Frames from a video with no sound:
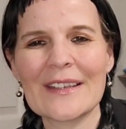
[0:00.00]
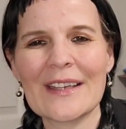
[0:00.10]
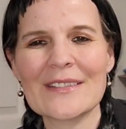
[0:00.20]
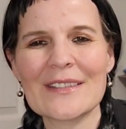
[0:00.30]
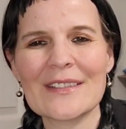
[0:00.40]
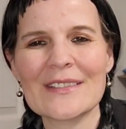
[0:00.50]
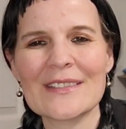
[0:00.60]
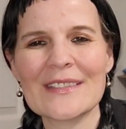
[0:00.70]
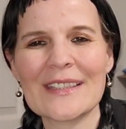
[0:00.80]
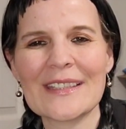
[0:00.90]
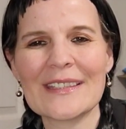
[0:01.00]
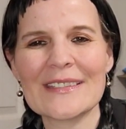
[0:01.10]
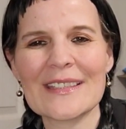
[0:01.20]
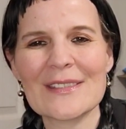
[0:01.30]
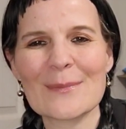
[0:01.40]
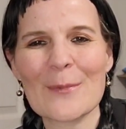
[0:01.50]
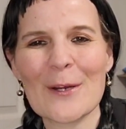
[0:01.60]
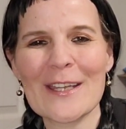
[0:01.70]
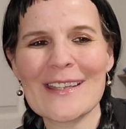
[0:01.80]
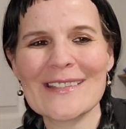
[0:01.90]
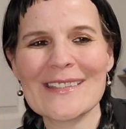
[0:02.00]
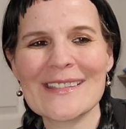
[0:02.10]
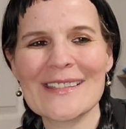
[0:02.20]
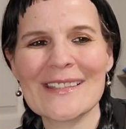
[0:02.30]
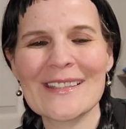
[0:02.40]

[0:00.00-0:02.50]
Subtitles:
as you can see. It says Smarties.